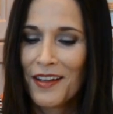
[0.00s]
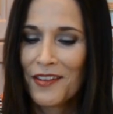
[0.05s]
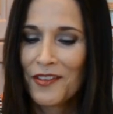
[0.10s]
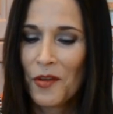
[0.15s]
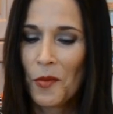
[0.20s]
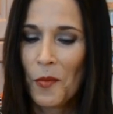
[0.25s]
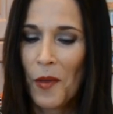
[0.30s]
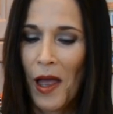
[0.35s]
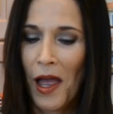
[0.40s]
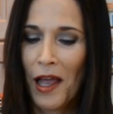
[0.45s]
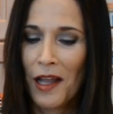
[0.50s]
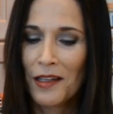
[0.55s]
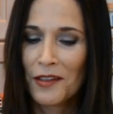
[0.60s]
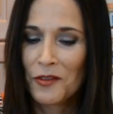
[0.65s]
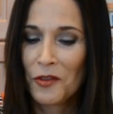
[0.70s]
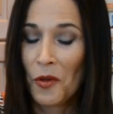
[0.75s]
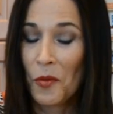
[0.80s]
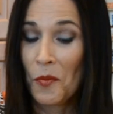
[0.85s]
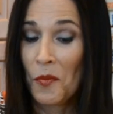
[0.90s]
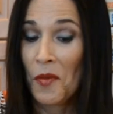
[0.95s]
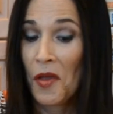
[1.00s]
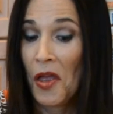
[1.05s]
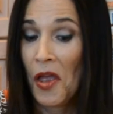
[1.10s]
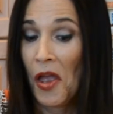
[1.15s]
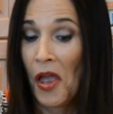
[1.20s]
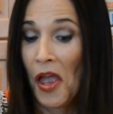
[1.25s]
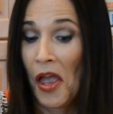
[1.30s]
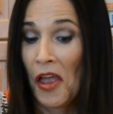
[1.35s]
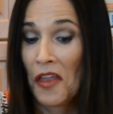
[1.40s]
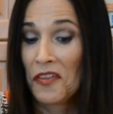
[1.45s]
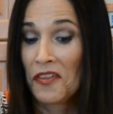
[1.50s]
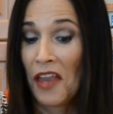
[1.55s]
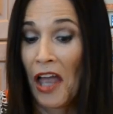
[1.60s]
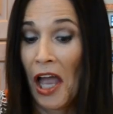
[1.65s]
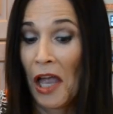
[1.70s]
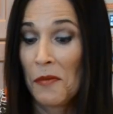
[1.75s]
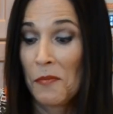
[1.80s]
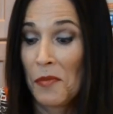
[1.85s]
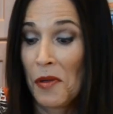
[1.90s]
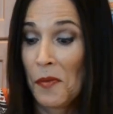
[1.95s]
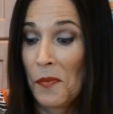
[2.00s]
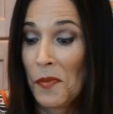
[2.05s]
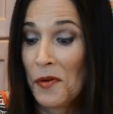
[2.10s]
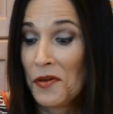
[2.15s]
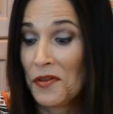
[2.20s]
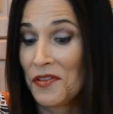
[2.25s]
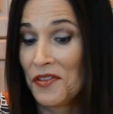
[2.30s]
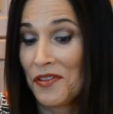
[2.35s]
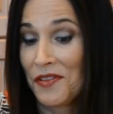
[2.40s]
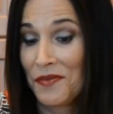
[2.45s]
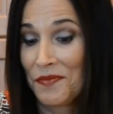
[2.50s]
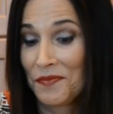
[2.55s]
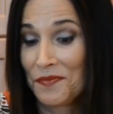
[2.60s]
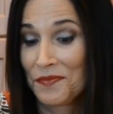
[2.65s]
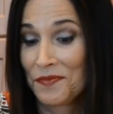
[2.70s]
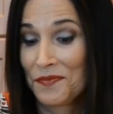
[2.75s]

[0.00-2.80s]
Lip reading: some Thai peppers?